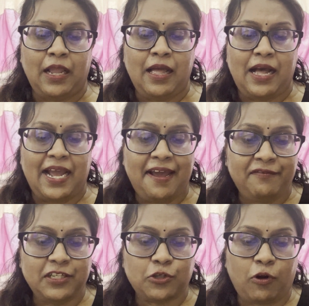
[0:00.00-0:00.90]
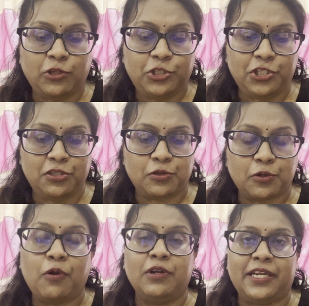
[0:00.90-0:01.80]
I have this conscious role
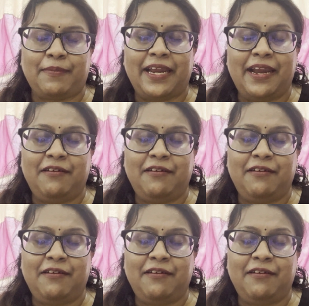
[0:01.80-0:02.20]
in my head right